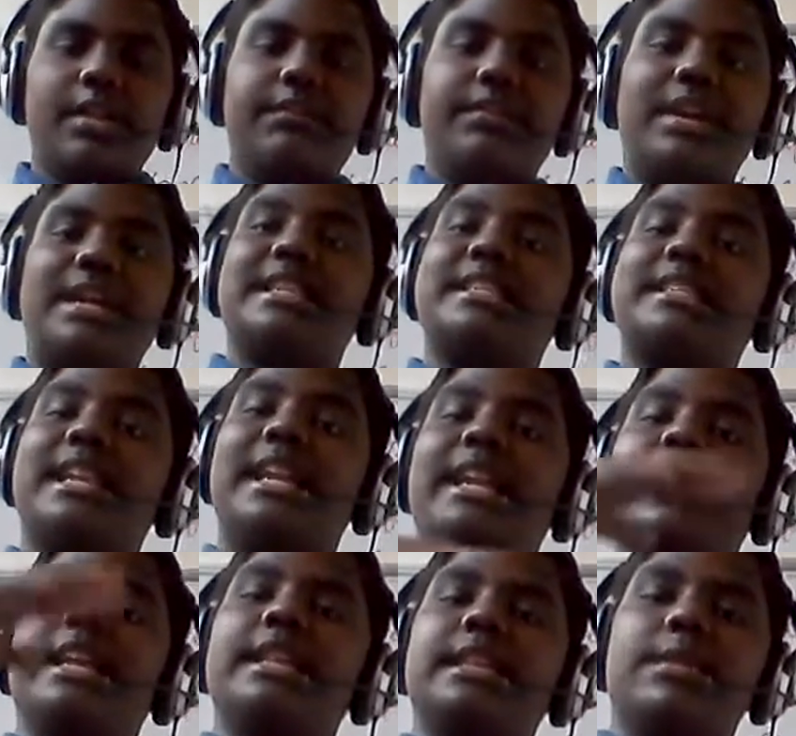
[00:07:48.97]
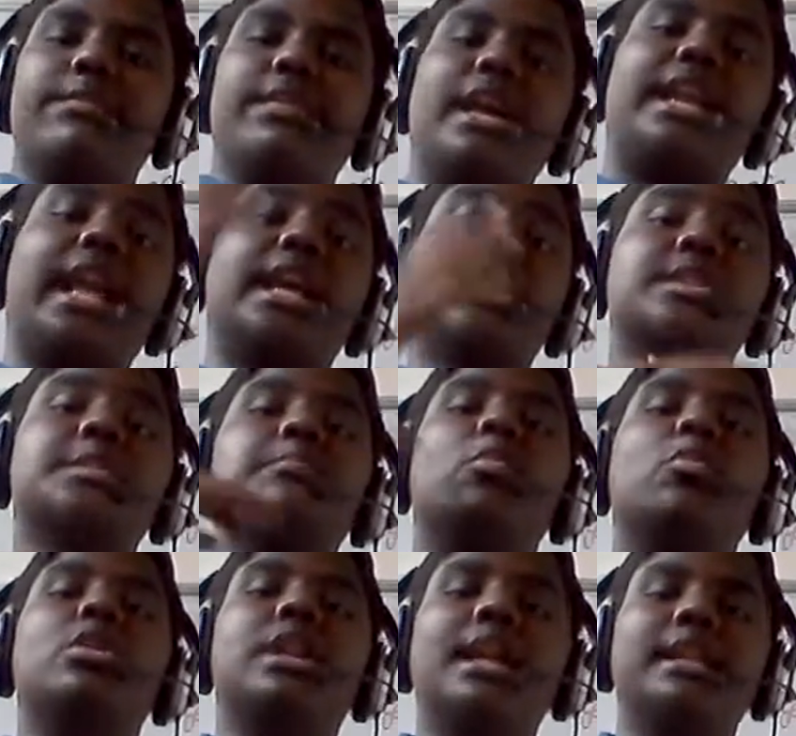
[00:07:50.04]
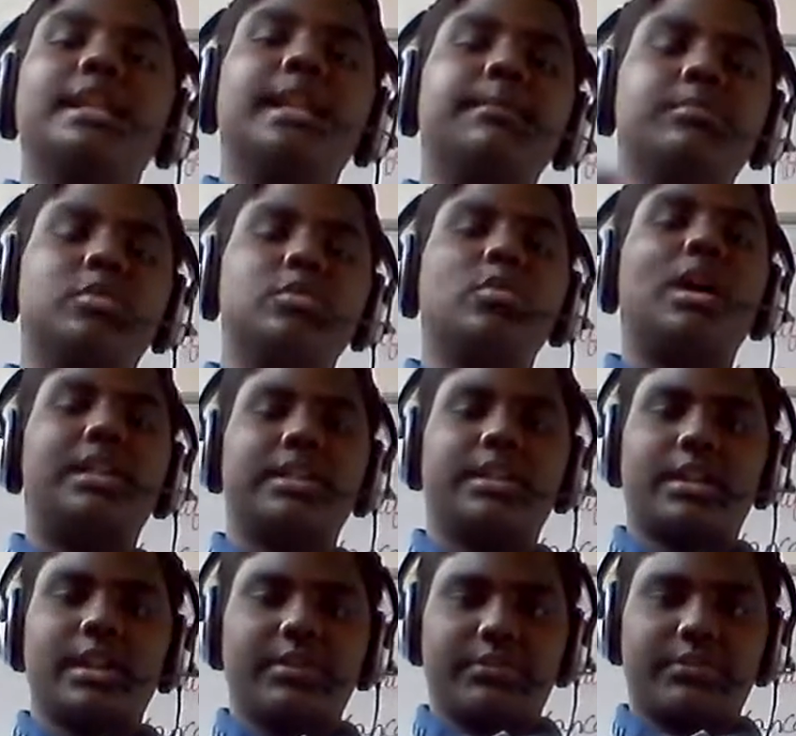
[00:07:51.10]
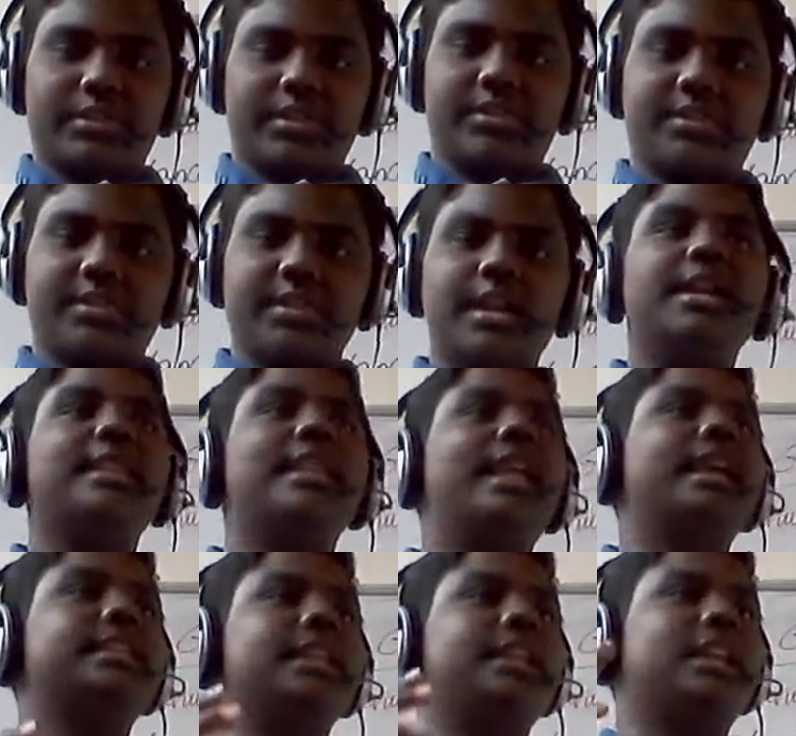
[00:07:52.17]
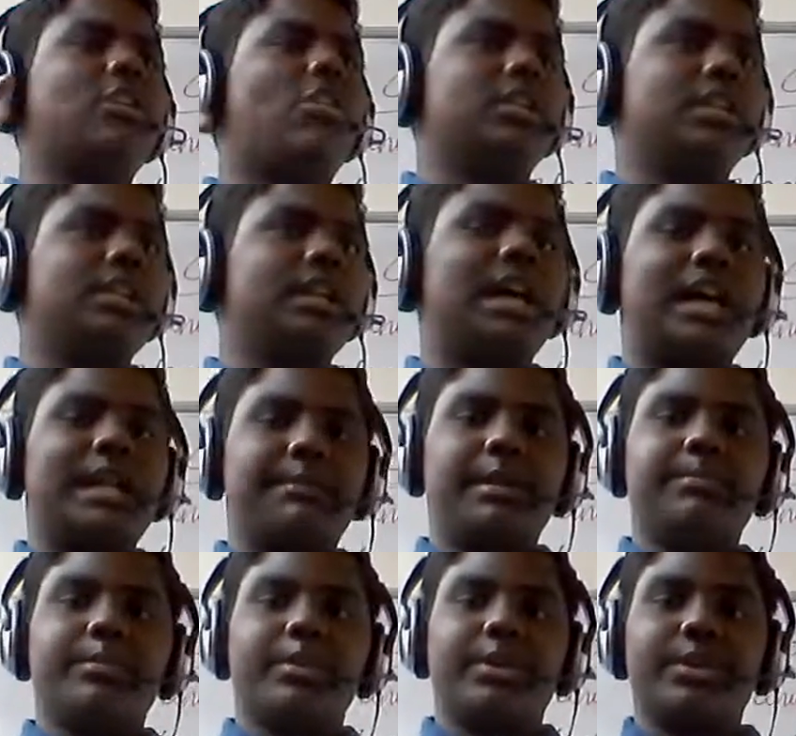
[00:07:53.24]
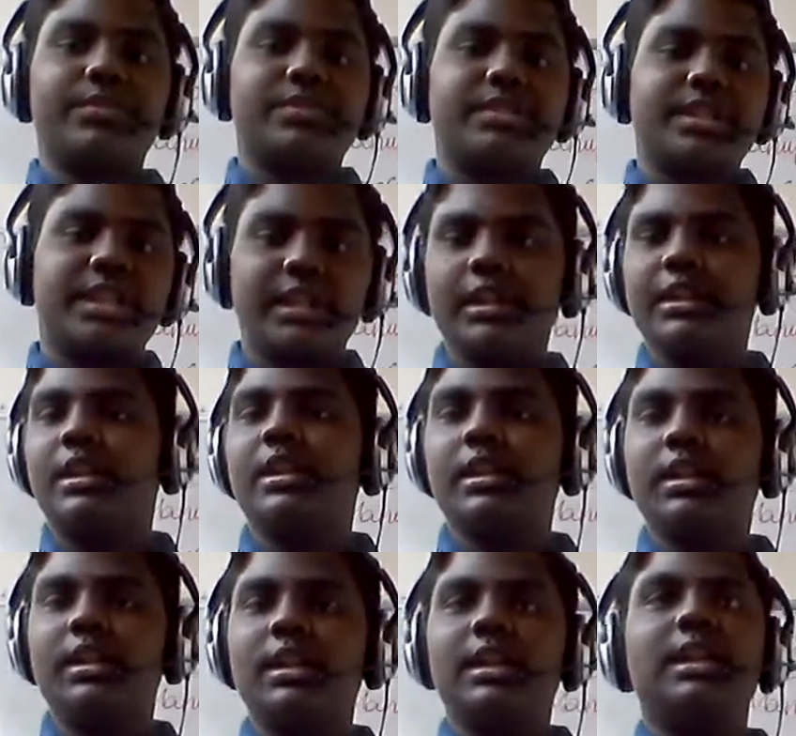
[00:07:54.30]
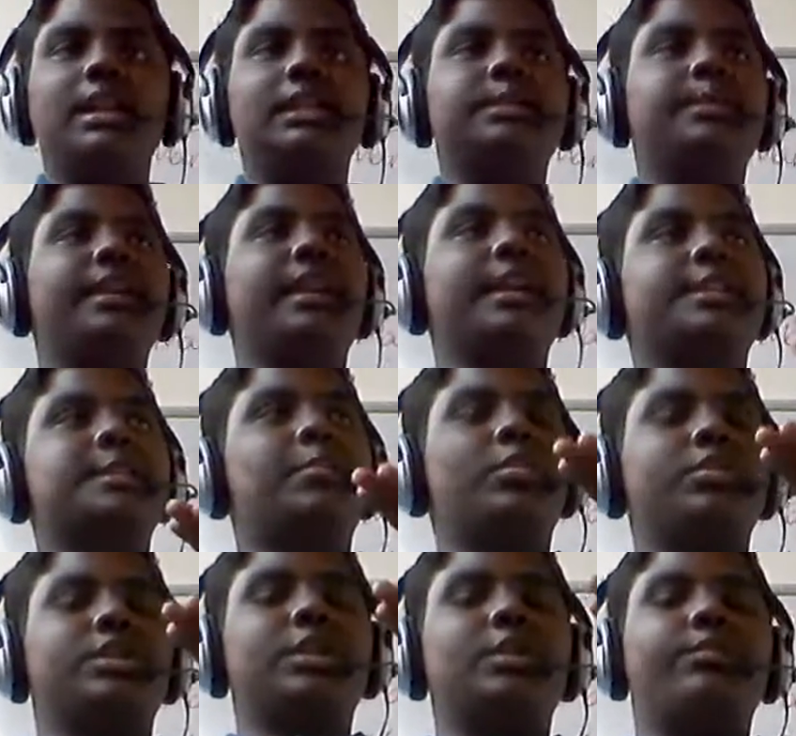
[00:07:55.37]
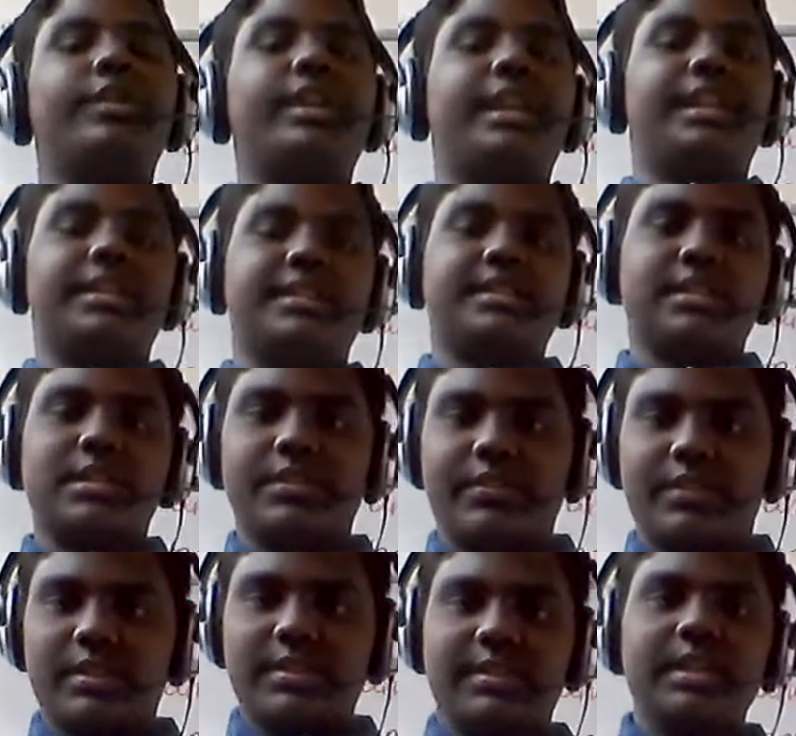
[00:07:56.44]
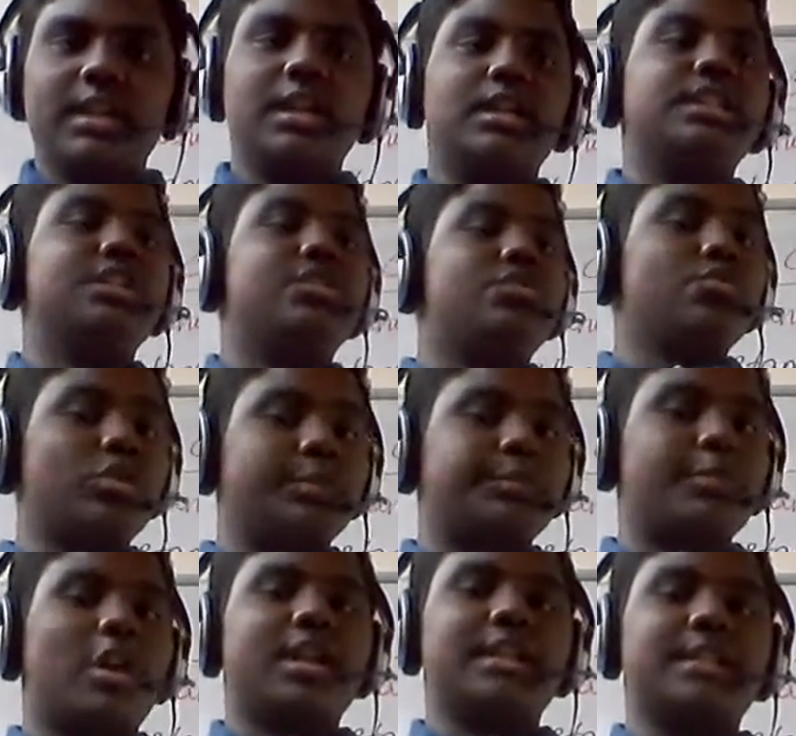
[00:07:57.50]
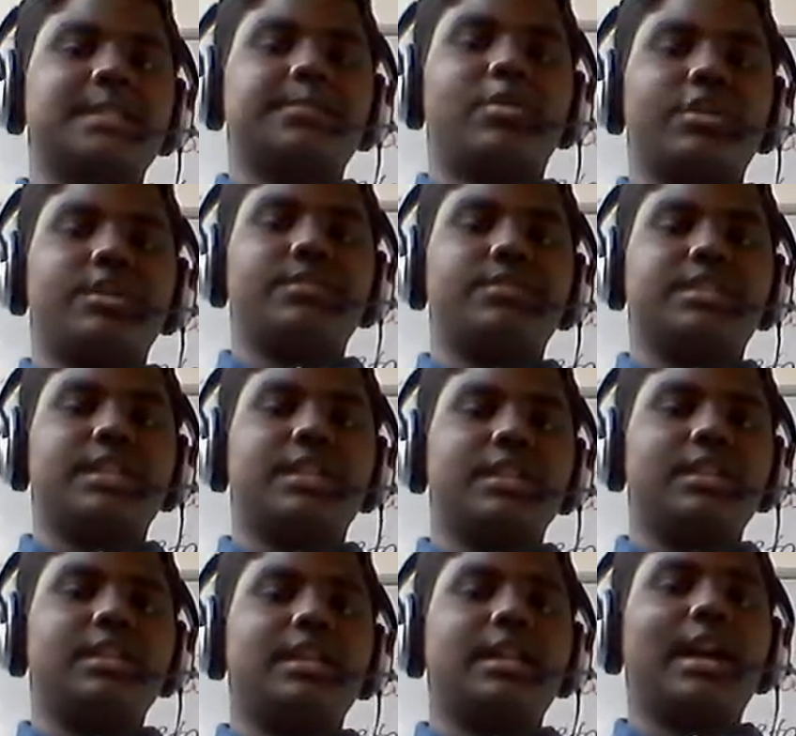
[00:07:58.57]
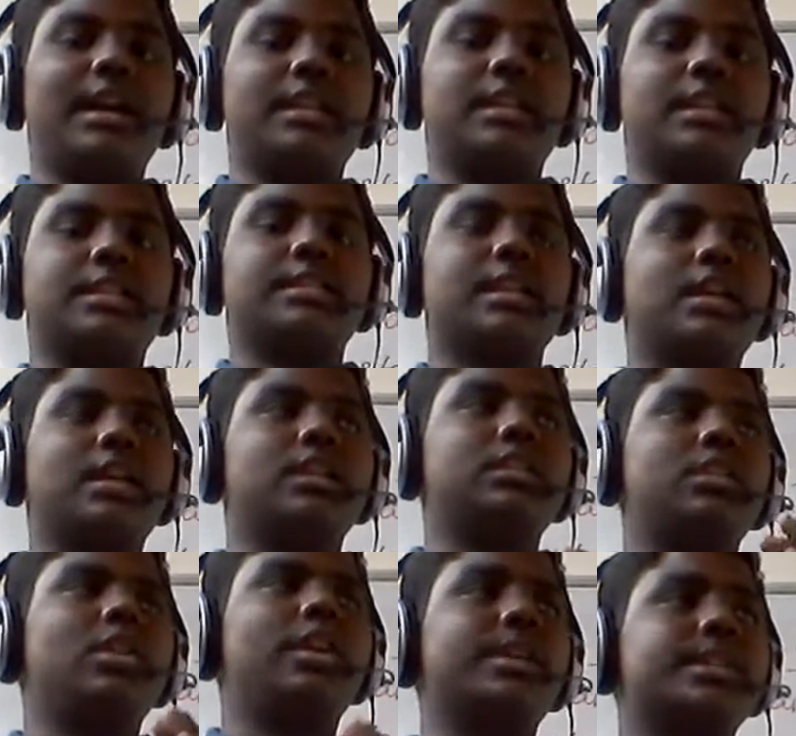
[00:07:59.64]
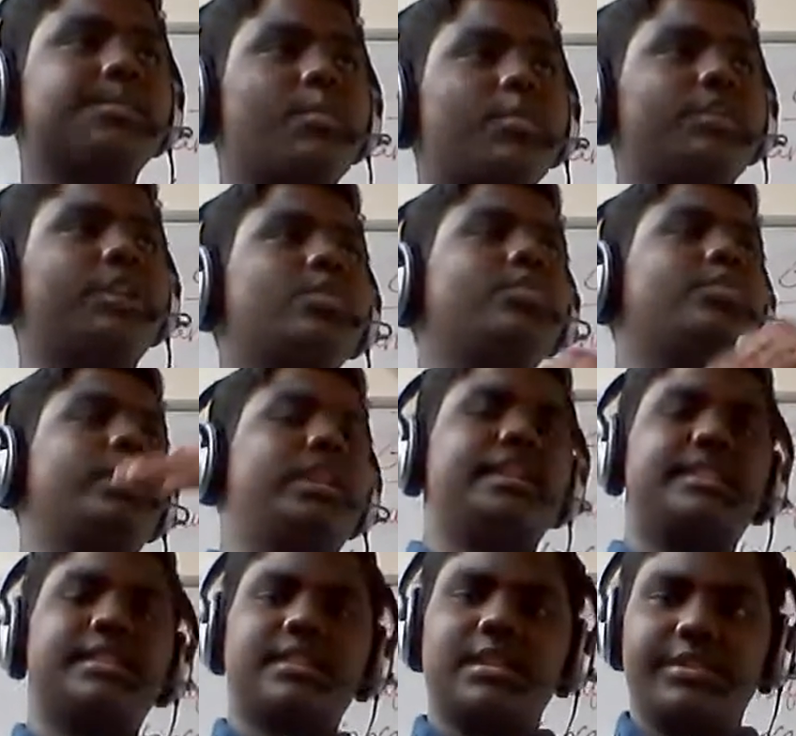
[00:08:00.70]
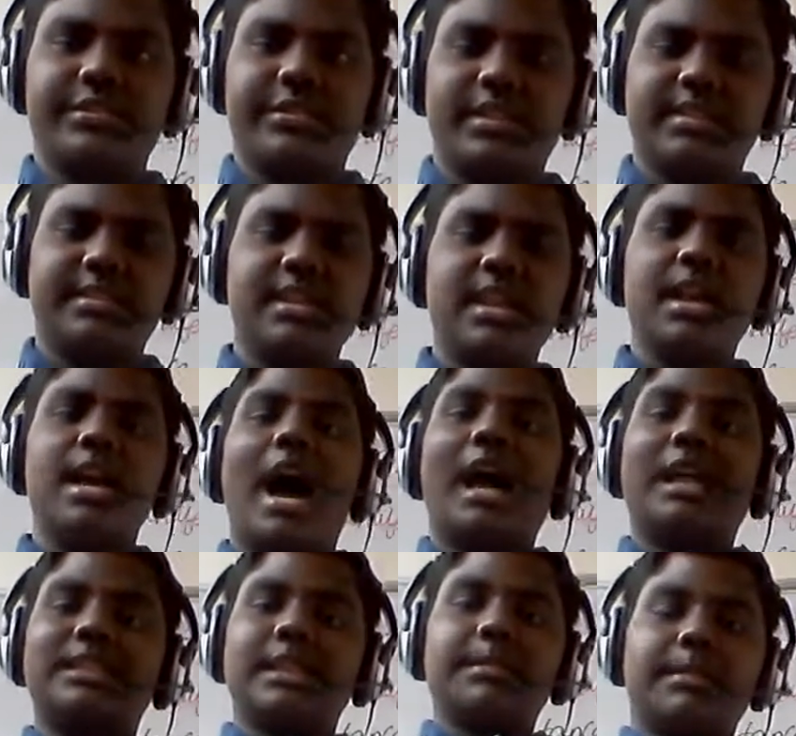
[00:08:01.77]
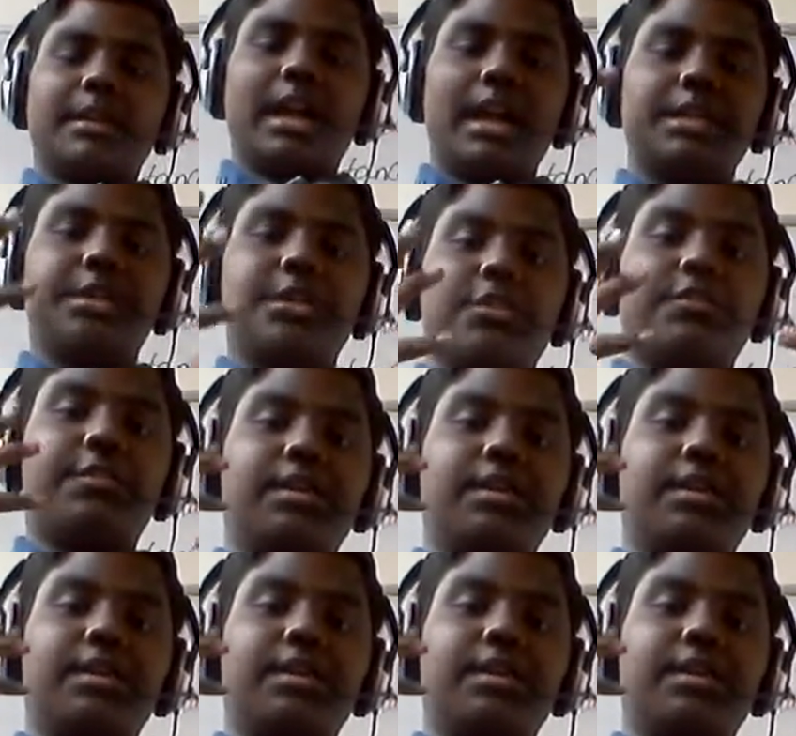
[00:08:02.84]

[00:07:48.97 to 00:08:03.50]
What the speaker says: We are sending them, we are exporting them to other countries. Like the cotton garment produced here is being exported to various countries. The jute products produced here are exported to various countries. Other kind of